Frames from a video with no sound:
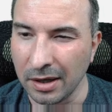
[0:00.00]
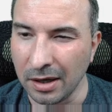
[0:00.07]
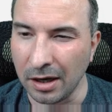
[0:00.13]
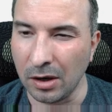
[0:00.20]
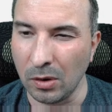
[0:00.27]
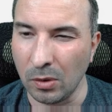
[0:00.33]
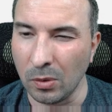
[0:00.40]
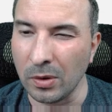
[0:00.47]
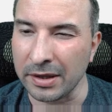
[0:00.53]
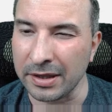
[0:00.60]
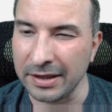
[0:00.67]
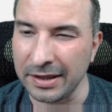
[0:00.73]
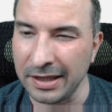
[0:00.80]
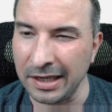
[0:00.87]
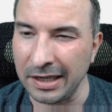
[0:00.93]
was
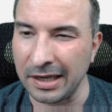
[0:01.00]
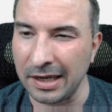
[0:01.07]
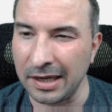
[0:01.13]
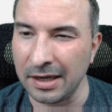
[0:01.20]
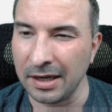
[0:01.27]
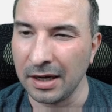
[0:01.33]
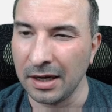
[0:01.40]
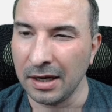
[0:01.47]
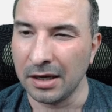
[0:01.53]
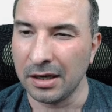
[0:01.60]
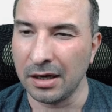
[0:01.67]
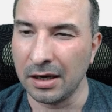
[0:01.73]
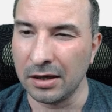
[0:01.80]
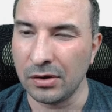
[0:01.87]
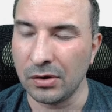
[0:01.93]
needed
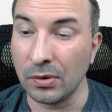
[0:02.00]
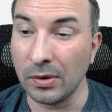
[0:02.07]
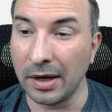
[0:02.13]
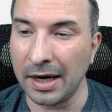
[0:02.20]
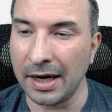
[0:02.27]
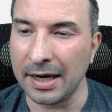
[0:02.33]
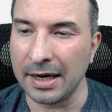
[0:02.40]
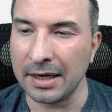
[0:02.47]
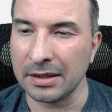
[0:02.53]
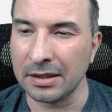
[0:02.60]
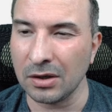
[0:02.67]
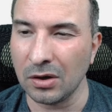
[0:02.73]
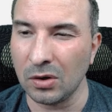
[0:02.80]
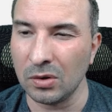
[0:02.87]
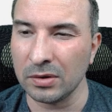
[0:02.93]
to add
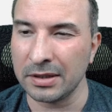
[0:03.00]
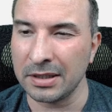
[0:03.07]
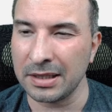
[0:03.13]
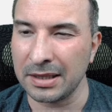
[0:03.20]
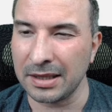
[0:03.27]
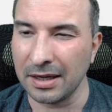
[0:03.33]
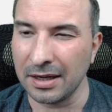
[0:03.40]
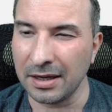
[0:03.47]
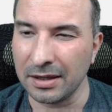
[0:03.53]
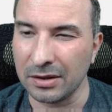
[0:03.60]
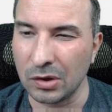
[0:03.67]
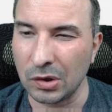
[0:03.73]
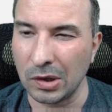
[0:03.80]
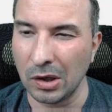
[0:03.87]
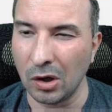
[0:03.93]
all this
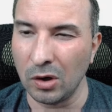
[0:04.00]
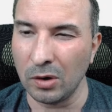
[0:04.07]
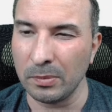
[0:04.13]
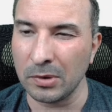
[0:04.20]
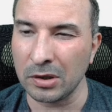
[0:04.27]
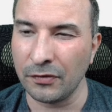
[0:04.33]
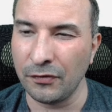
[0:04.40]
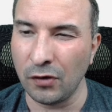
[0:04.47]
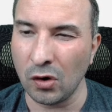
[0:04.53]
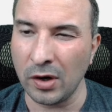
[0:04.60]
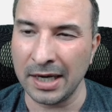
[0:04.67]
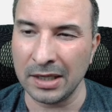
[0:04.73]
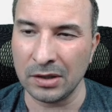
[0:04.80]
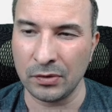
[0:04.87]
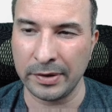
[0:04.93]
almost
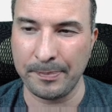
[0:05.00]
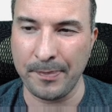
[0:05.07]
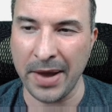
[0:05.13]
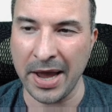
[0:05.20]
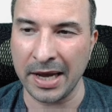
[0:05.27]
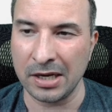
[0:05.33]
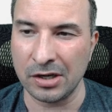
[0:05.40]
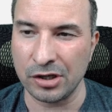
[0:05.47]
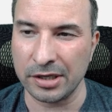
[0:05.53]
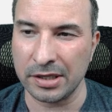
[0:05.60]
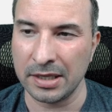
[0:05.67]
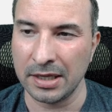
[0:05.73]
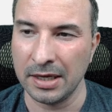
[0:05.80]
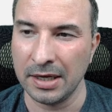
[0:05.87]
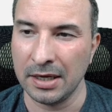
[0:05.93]
400
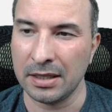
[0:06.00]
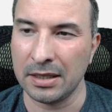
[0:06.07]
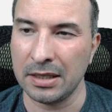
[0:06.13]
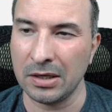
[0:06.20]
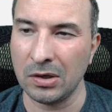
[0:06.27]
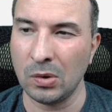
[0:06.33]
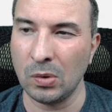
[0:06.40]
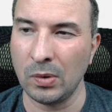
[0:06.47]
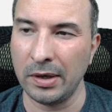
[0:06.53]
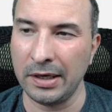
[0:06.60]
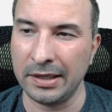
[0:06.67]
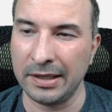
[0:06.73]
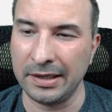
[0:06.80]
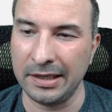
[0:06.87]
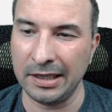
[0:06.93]
packages. So
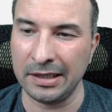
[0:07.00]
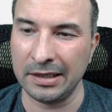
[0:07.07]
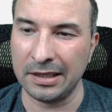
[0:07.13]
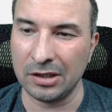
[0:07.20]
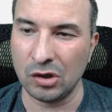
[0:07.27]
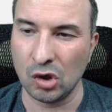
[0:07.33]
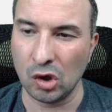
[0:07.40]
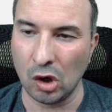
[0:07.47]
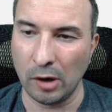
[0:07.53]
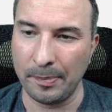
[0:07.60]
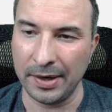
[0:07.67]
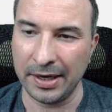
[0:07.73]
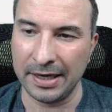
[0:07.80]
it did the job.